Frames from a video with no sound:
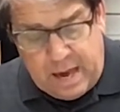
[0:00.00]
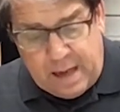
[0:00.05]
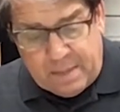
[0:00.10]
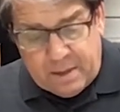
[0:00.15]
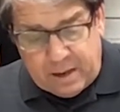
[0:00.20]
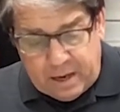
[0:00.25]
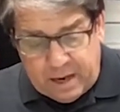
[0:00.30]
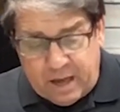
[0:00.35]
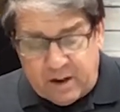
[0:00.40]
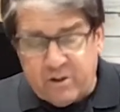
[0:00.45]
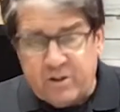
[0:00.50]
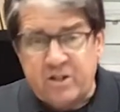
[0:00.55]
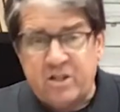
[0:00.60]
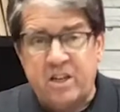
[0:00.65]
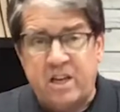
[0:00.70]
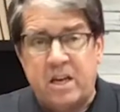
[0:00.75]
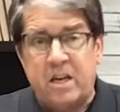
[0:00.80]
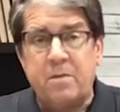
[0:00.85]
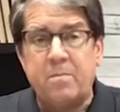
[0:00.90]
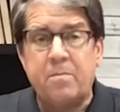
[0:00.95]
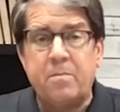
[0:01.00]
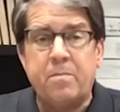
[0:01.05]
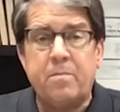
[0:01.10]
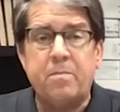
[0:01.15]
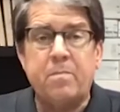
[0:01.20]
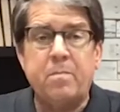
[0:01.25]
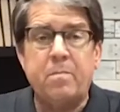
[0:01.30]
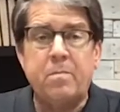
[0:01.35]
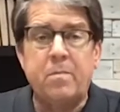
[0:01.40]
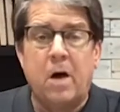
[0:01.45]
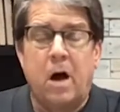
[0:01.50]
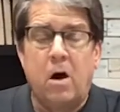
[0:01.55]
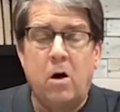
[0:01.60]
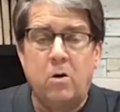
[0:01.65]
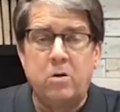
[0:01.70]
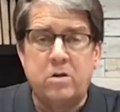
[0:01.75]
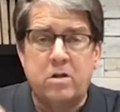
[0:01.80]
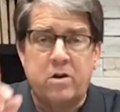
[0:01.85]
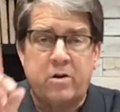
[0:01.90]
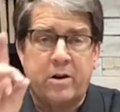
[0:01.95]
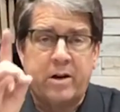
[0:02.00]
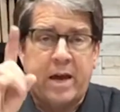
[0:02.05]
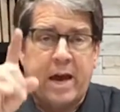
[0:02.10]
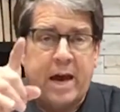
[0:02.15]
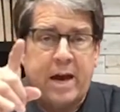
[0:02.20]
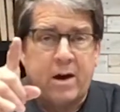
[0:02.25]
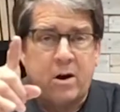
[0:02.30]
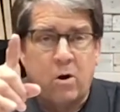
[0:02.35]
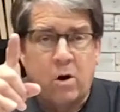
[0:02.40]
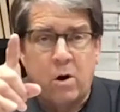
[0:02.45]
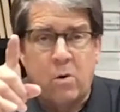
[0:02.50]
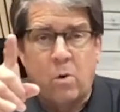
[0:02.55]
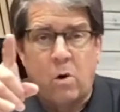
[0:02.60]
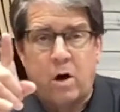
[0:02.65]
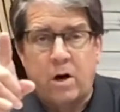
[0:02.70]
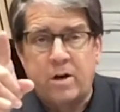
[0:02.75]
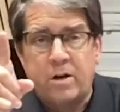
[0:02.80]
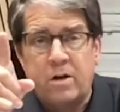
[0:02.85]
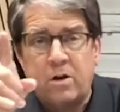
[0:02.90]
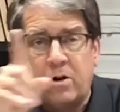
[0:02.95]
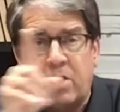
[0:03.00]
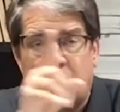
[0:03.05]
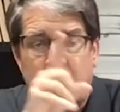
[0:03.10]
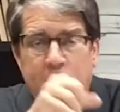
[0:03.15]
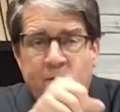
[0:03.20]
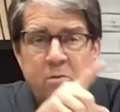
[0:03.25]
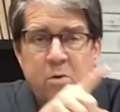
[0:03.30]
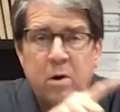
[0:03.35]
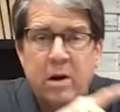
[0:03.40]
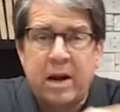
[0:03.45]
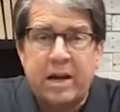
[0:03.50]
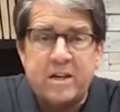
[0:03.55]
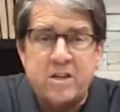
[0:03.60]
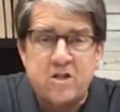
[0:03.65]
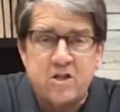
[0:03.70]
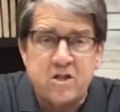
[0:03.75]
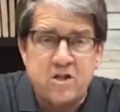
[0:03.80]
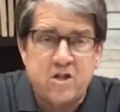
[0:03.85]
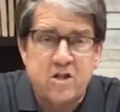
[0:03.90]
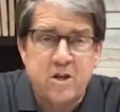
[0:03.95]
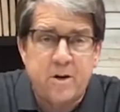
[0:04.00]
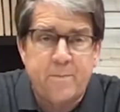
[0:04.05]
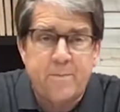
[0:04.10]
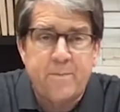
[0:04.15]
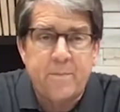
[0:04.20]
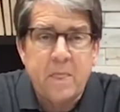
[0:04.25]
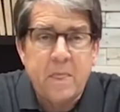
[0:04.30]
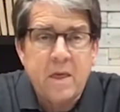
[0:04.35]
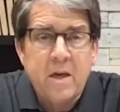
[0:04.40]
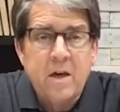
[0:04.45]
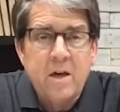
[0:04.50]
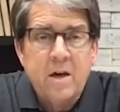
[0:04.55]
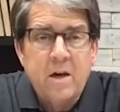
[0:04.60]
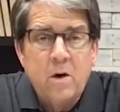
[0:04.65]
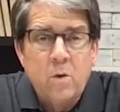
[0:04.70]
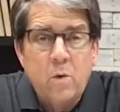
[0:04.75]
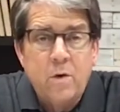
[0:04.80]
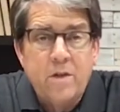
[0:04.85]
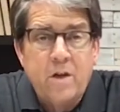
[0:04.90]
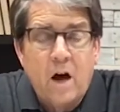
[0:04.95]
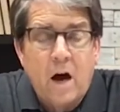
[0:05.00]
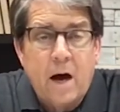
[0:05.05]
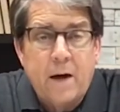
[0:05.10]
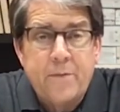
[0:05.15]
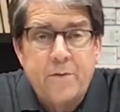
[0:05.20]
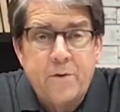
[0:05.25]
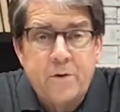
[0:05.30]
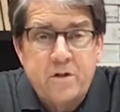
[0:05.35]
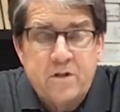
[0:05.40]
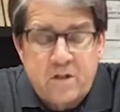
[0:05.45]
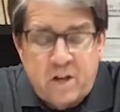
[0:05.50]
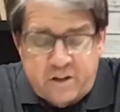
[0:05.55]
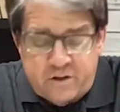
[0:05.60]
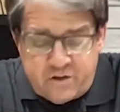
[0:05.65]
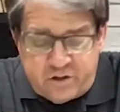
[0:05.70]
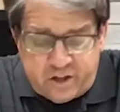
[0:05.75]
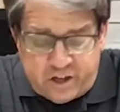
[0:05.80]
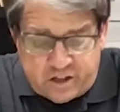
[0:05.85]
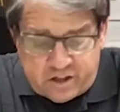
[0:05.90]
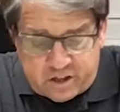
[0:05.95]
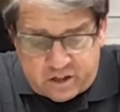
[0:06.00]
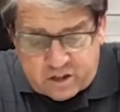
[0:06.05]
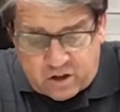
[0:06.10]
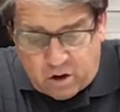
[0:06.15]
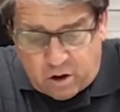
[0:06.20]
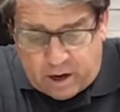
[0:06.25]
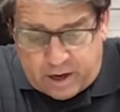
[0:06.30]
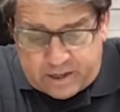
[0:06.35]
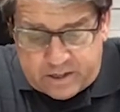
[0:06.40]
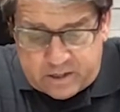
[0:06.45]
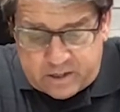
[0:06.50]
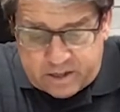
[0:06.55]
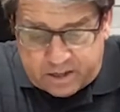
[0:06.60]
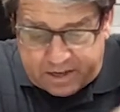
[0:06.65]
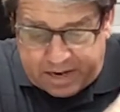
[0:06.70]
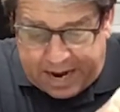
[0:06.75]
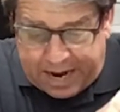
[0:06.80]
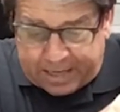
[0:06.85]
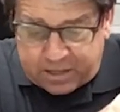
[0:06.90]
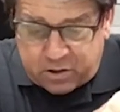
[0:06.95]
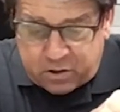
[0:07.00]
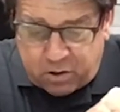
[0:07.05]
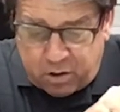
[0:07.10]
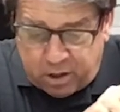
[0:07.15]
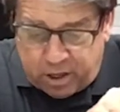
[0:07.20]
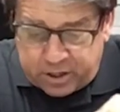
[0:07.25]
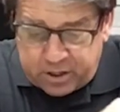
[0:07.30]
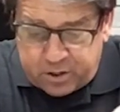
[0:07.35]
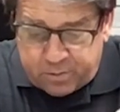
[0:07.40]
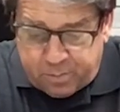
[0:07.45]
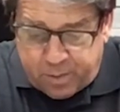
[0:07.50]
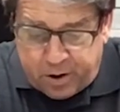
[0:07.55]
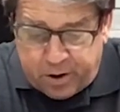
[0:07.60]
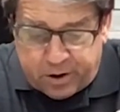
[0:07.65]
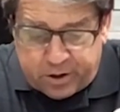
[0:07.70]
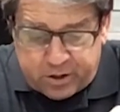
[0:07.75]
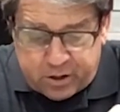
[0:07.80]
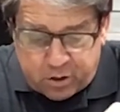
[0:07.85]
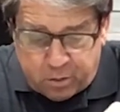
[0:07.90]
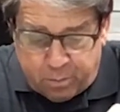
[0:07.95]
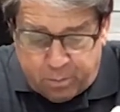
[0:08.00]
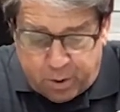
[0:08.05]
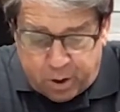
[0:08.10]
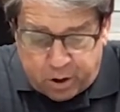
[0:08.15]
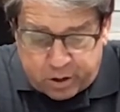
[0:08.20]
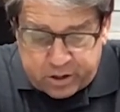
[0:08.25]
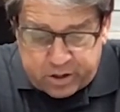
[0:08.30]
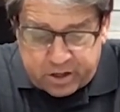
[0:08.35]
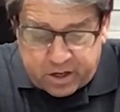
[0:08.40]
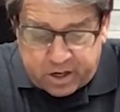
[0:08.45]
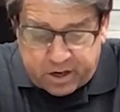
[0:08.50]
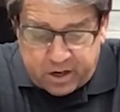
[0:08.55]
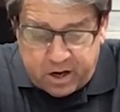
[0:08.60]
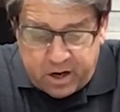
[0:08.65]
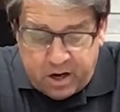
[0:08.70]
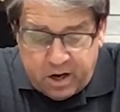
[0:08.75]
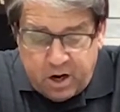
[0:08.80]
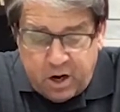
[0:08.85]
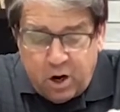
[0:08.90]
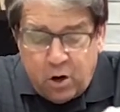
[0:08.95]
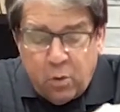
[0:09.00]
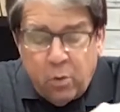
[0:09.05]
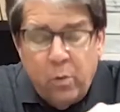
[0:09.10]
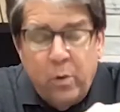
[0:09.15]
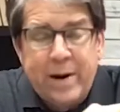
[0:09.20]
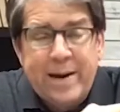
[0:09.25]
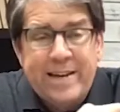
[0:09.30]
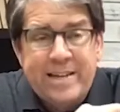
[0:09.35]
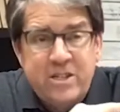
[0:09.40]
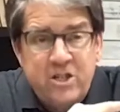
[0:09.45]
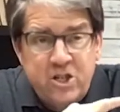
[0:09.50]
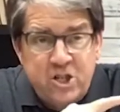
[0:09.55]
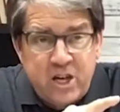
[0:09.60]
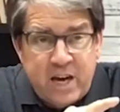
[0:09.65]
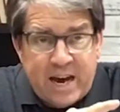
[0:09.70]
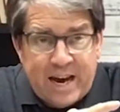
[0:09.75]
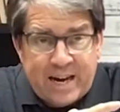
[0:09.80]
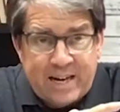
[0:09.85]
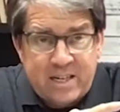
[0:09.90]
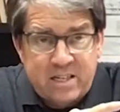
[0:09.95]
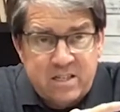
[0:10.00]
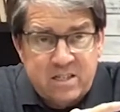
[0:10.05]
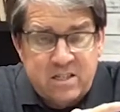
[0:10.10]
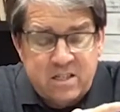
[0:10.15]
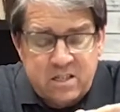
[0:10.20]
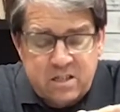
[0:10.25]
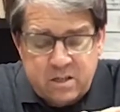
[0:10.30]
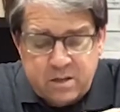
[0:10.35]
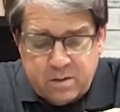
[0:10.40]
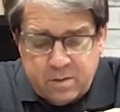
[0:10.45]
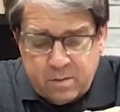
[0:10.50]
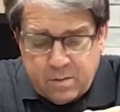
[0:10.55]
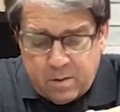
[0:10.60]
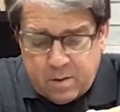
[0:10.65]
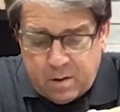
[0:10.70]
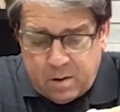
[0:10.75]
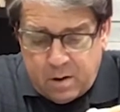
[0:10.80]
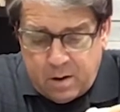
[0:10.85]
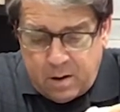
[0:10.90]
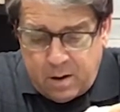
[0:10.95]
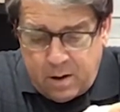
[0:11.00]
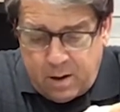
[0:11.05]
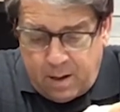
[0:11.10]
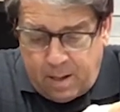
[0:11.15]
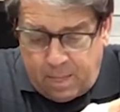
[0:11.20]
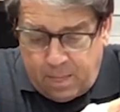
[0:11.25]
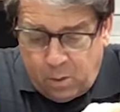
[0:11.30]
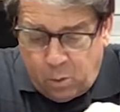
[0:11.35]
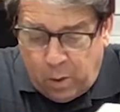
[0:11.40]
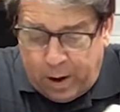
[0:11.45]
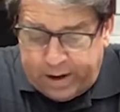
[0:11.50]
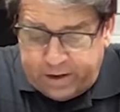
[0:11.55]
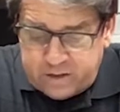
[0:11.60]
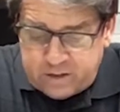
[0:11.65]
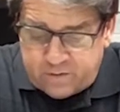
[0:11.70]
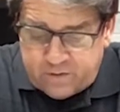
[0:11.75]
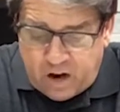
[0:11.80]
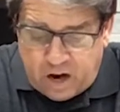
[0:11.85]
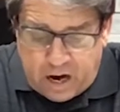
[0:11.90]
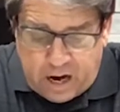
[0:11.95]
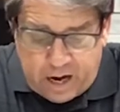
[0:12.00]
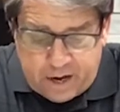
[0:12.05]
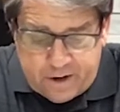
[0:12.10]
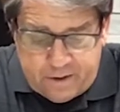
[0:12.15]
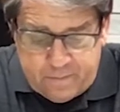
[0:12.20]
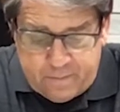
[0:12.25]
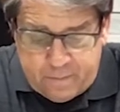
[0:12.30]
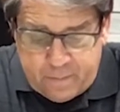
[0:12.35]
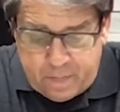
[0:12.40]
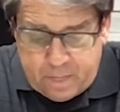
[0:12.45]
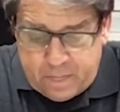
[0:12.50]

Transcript: And then letter C, those that are in category one, you don't have a relationship with God through his son, Jesus Christ. The natural, unspiritual person rejects the ways of God